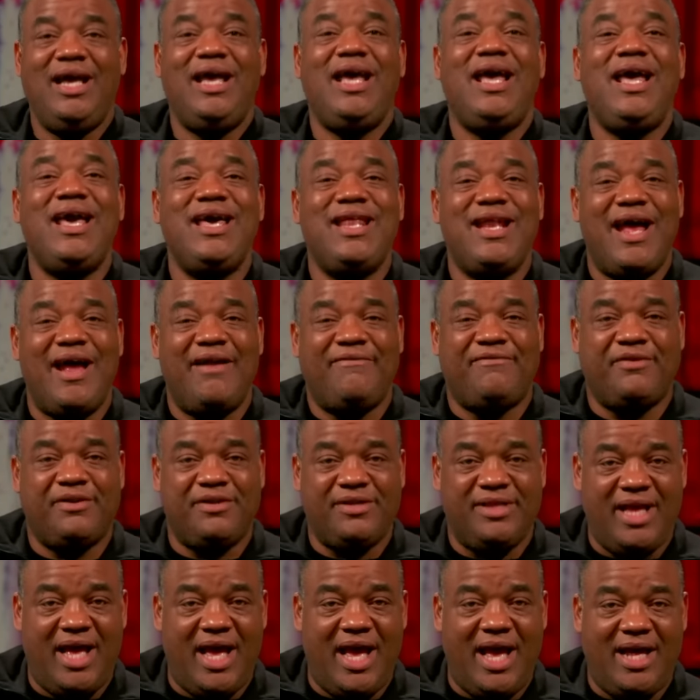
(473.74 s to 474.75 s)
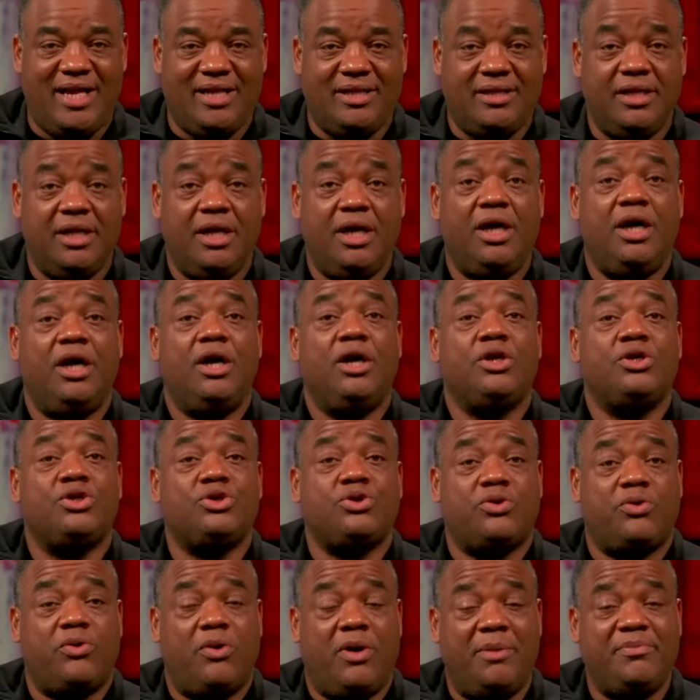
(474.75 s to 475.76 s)
And after that,
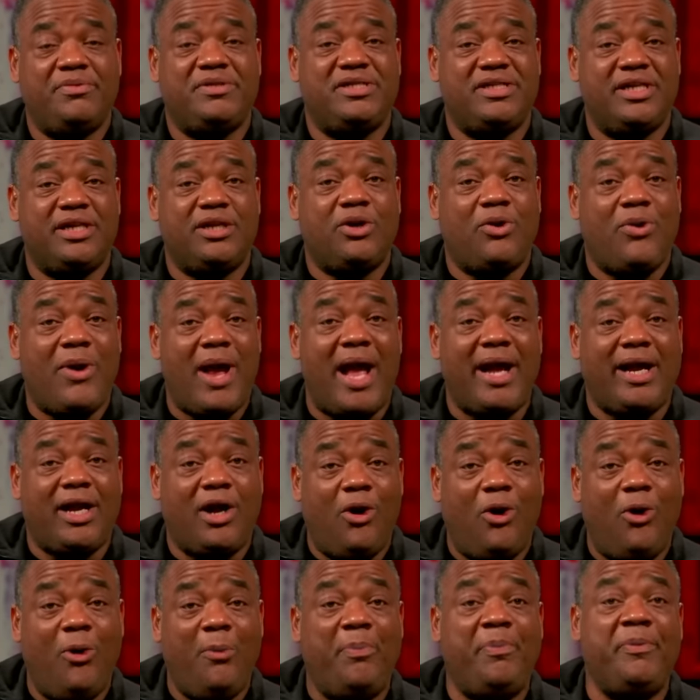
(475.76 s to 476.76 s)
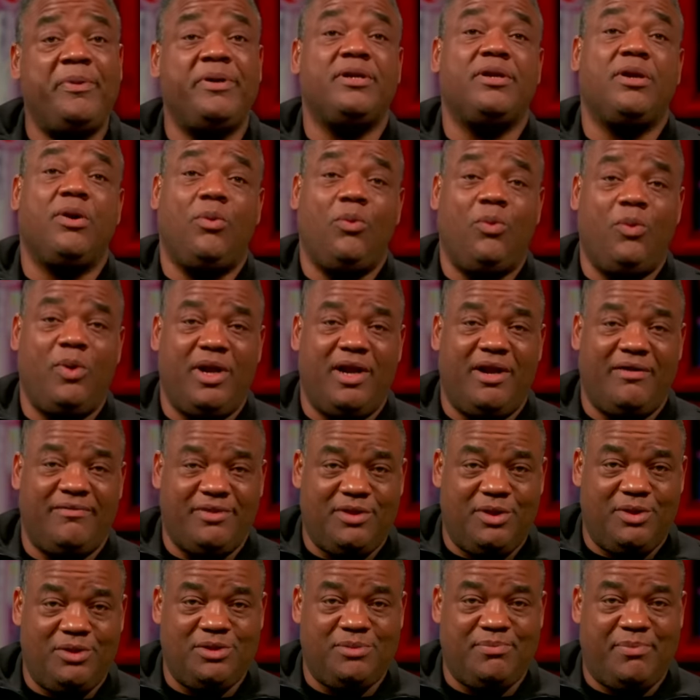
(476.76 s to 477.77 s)
Trump should crack open one of
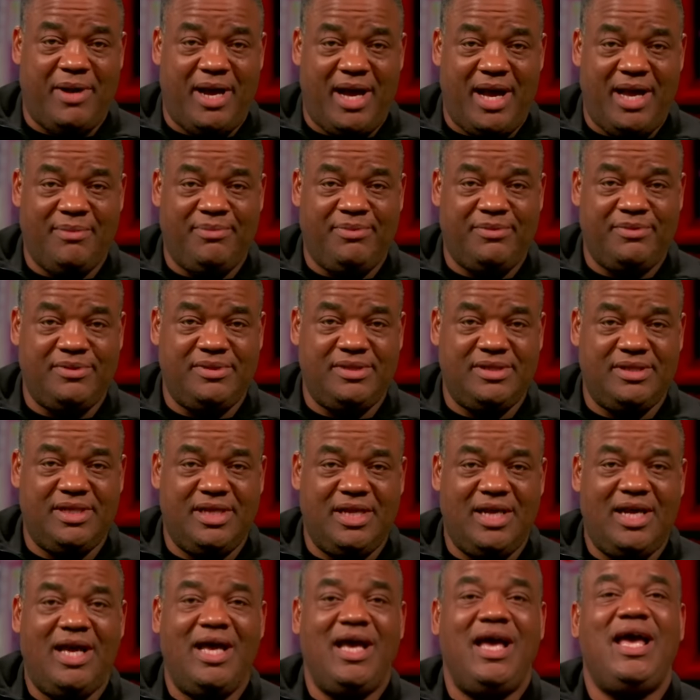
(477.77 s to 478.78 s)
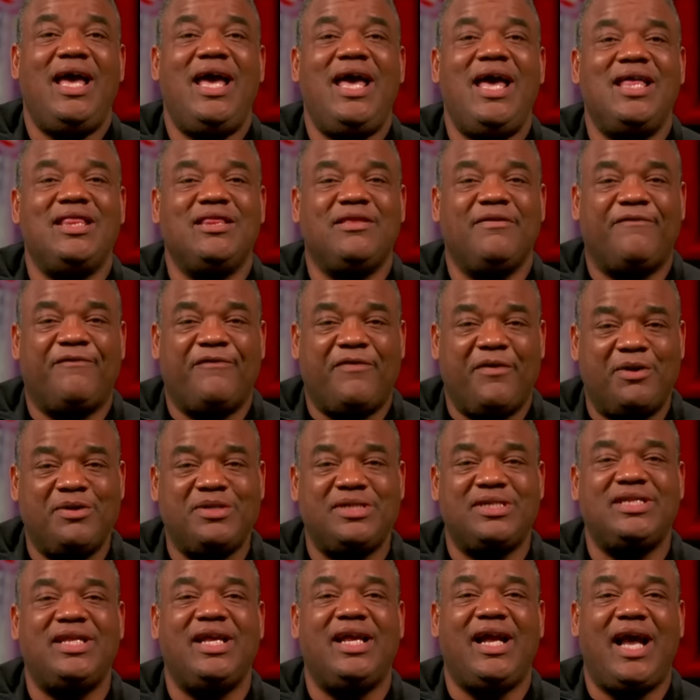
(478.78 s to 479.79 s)
those Bibles, and the
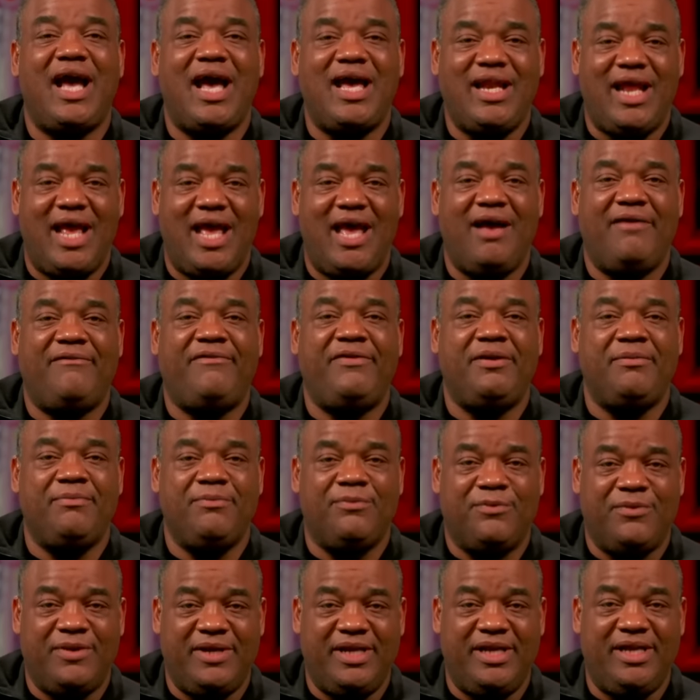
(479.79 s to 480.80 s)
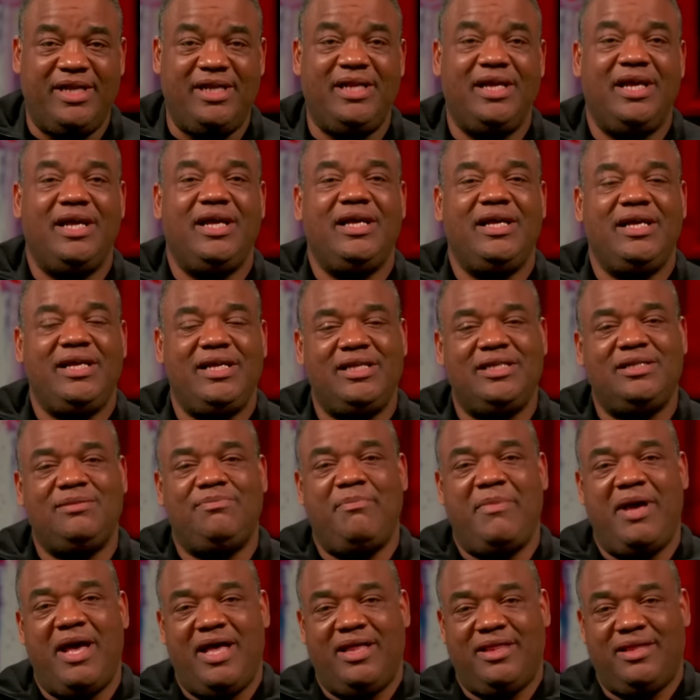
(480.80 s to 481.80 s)
first thing I'd have him read is
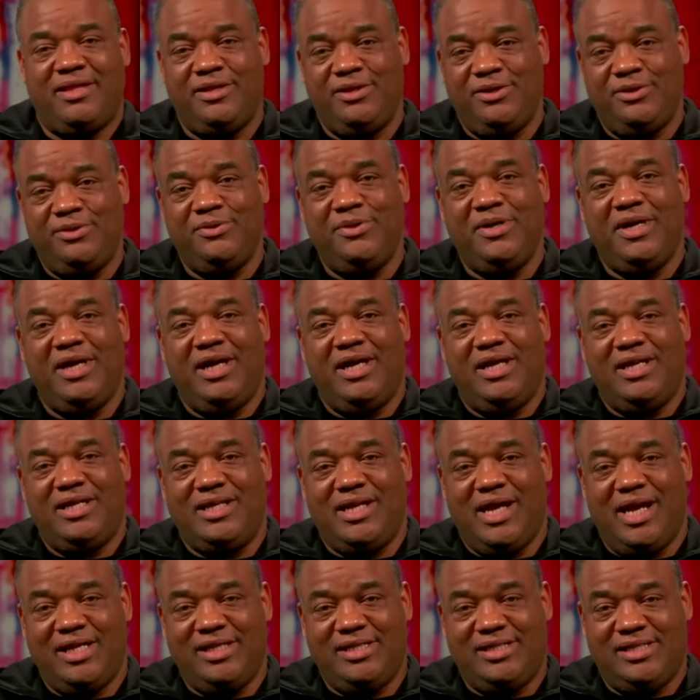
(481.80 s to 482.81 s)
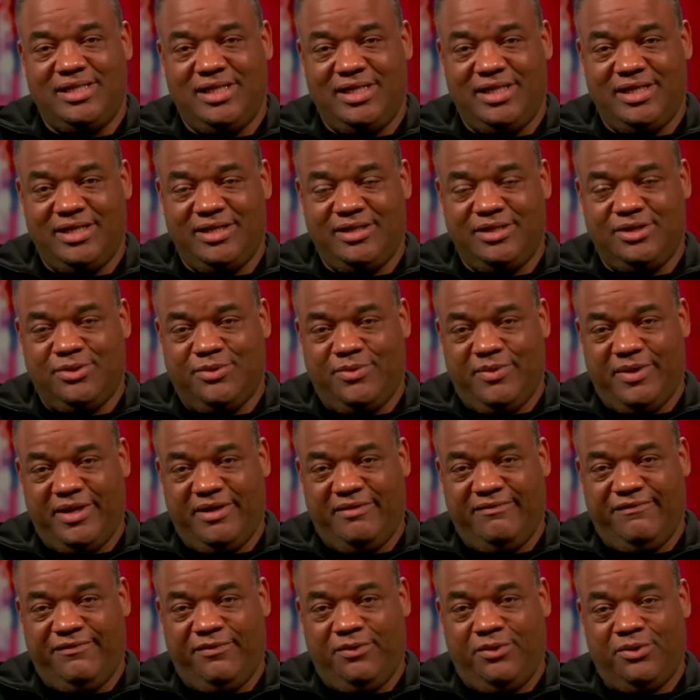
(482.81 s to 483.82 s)
Matthew 19 and
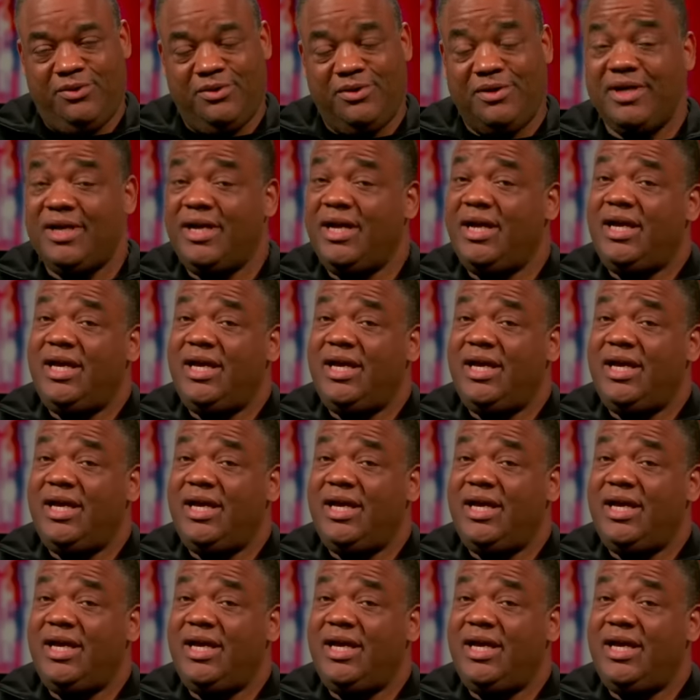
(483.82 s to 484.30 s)
24.